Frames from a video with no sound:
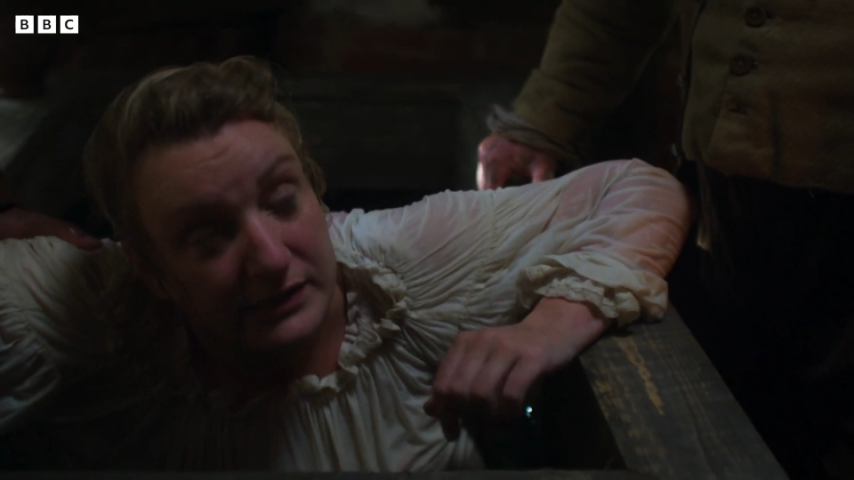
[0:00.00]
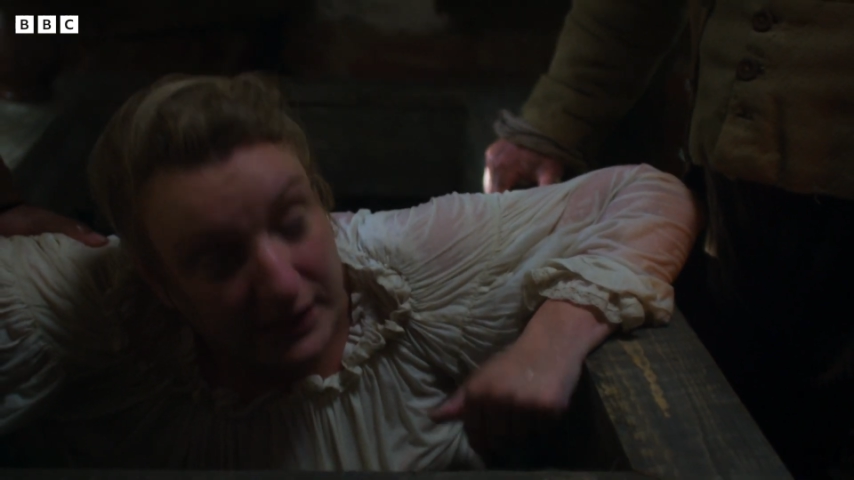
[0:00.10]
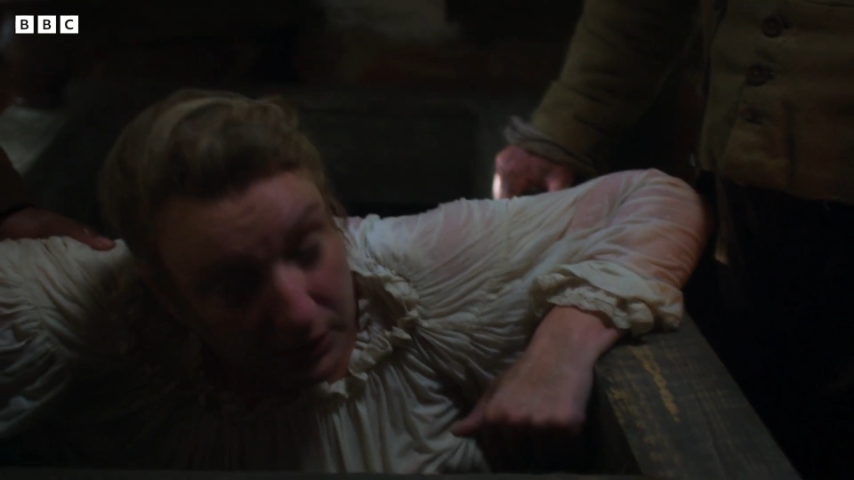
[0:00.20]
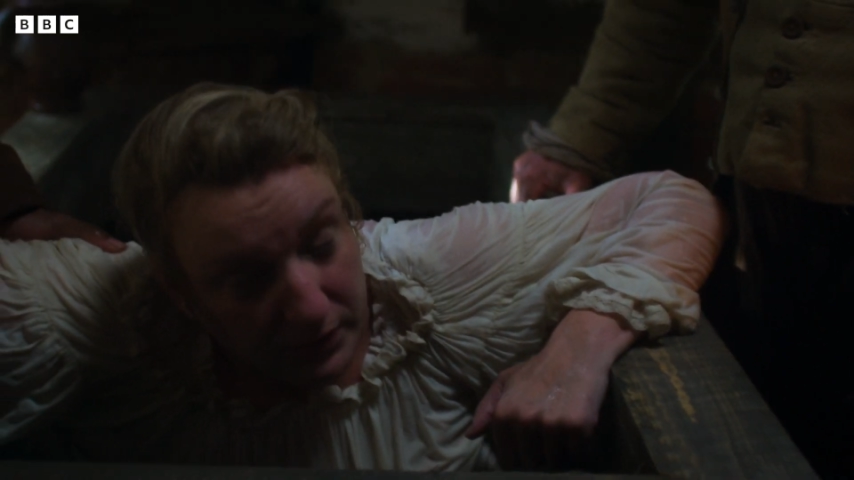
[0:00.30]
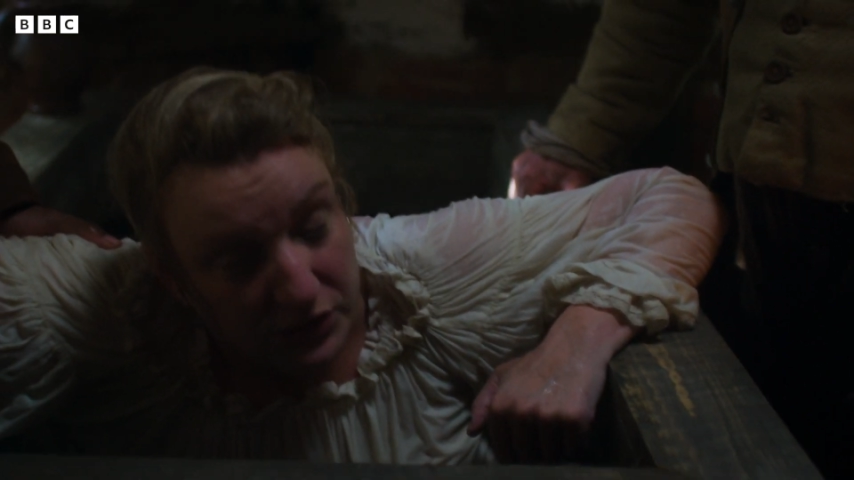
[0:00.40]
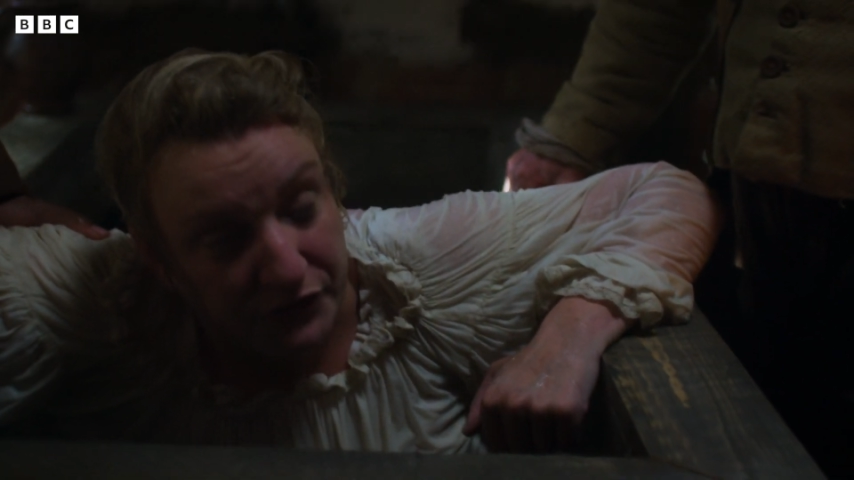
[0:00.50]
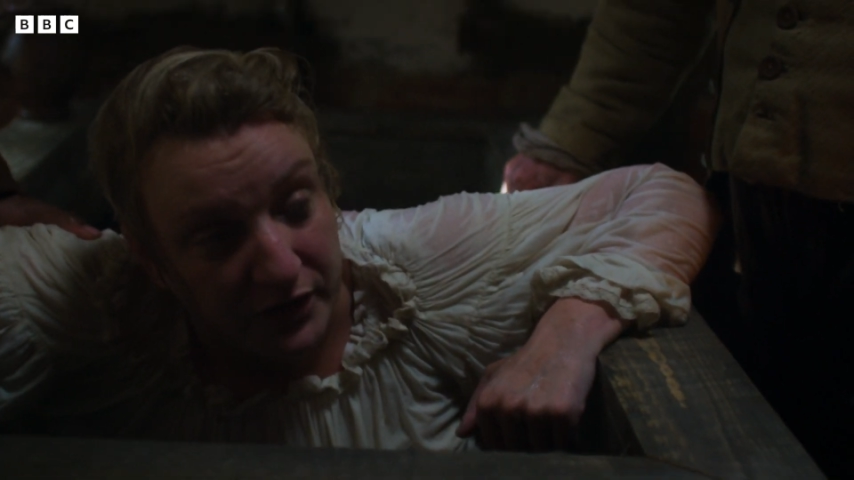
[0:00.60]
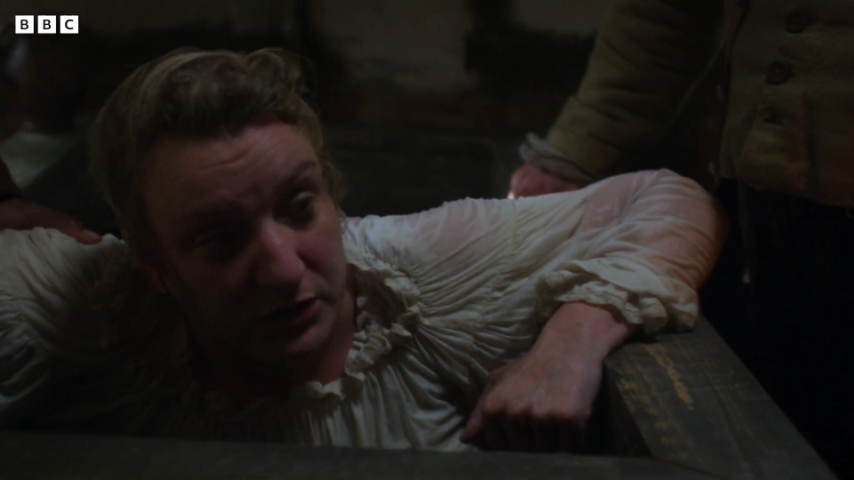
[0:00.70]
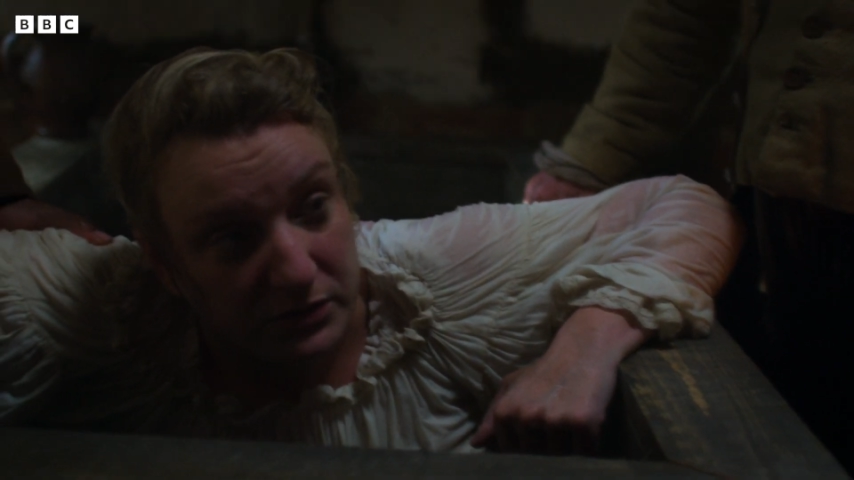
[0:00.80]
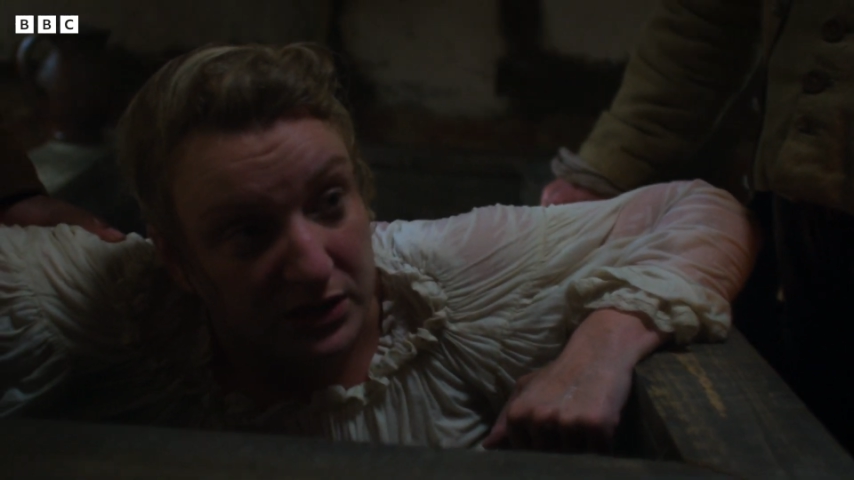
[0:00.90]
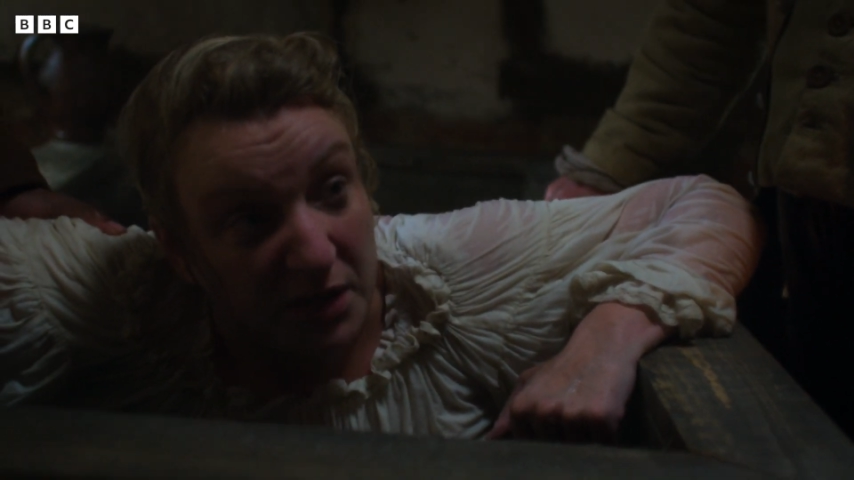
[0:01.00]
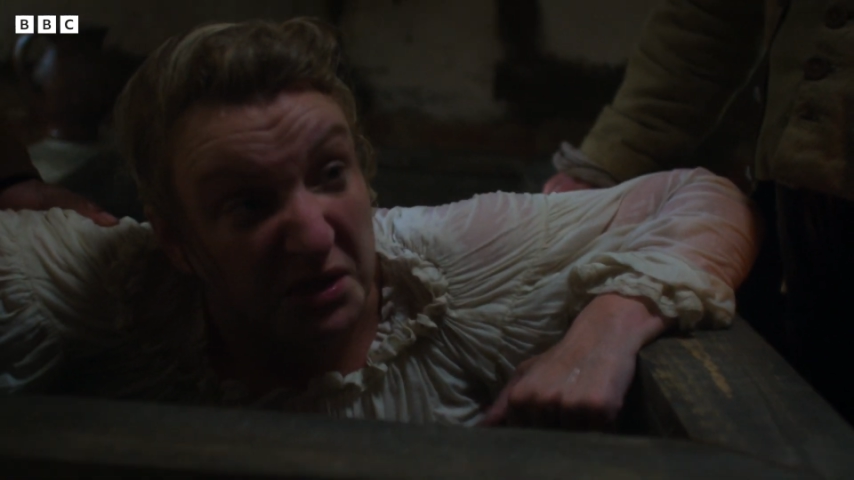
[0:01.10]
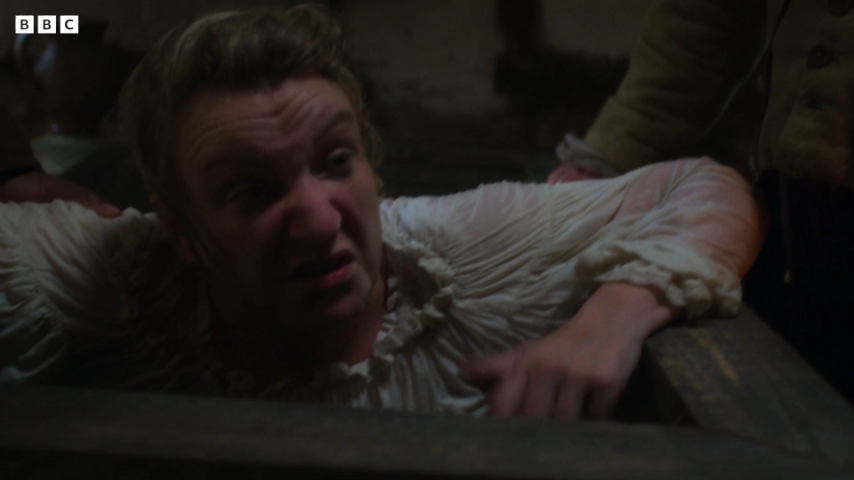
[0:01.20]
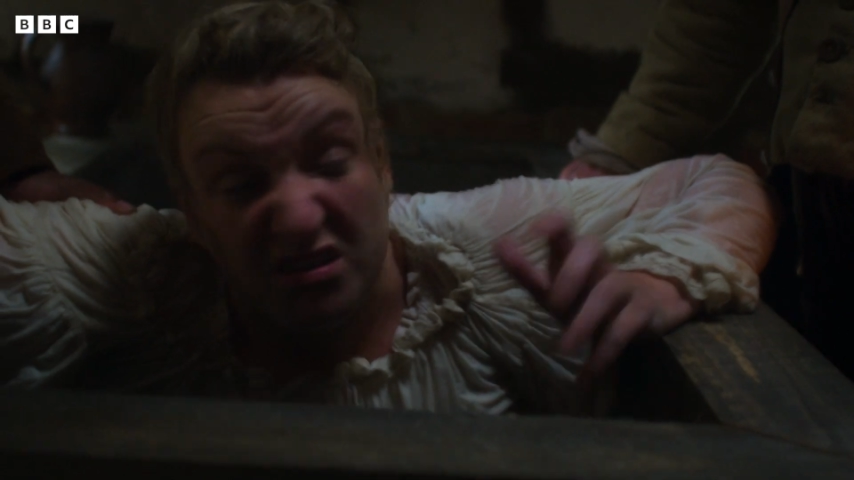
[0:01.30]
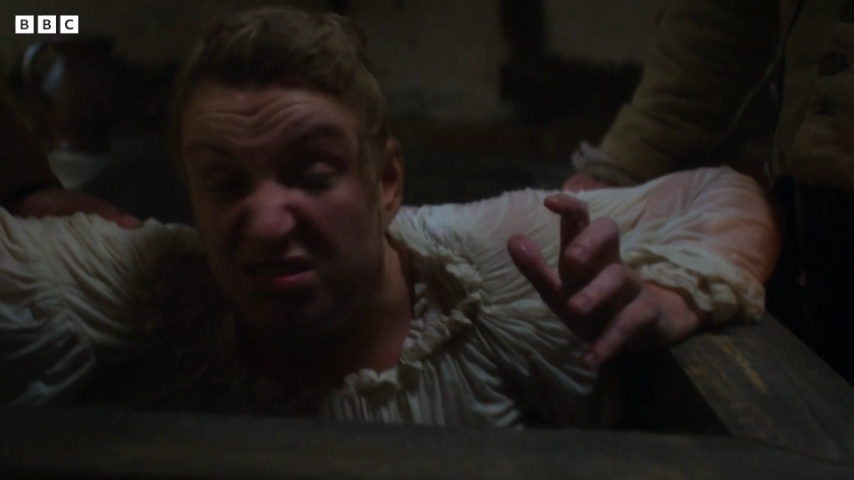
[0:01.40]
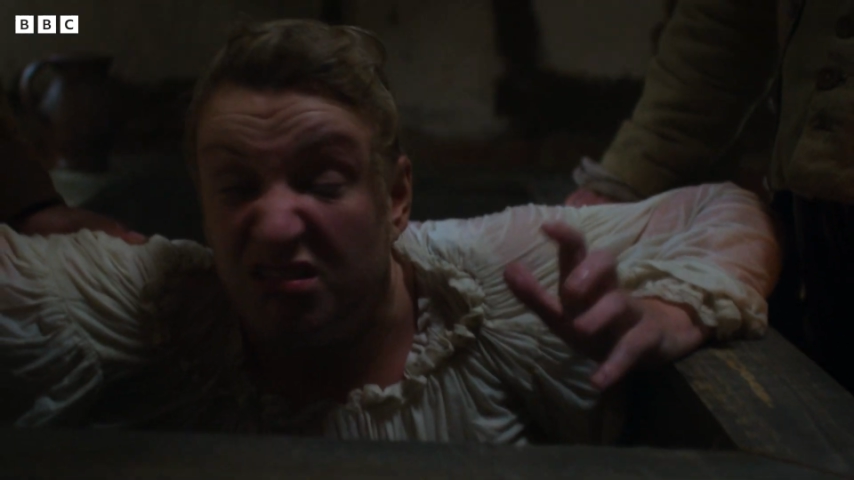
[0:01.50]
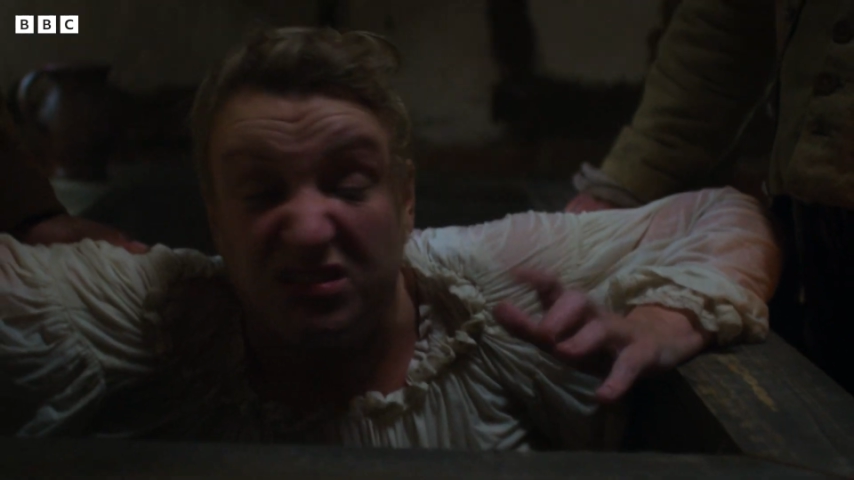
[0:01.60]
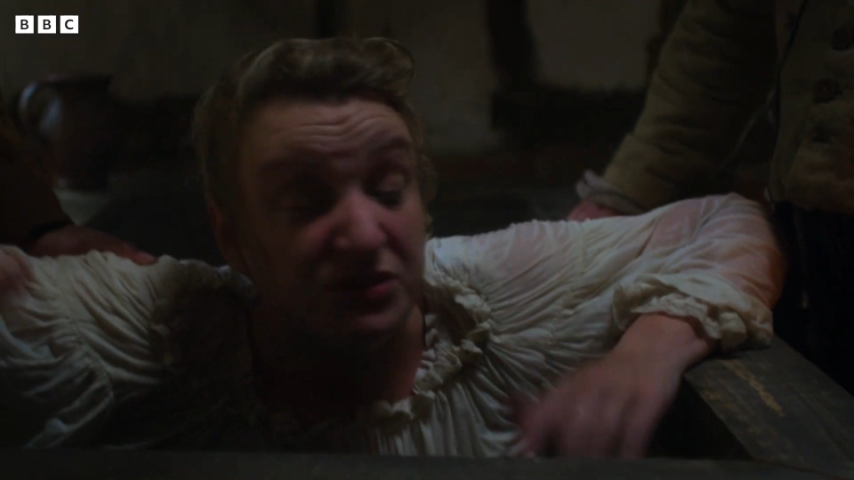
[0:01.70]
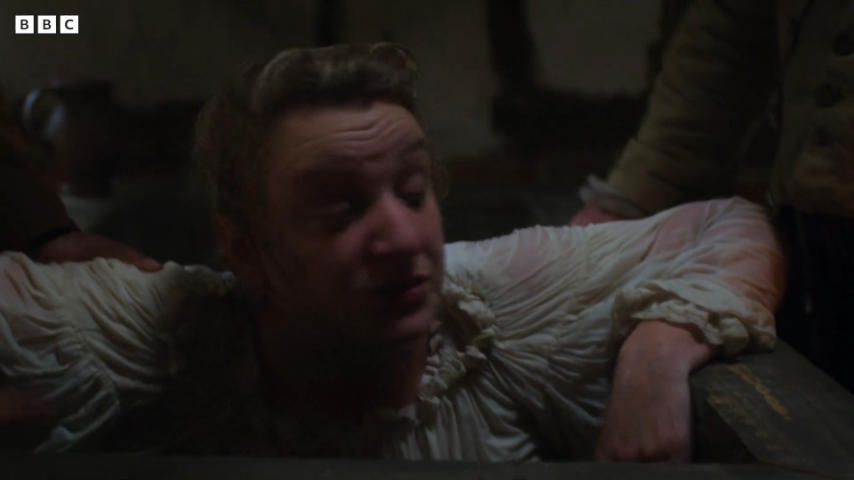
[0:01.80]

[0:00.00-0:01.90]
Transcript: said a witchfinder was coming, and I thought,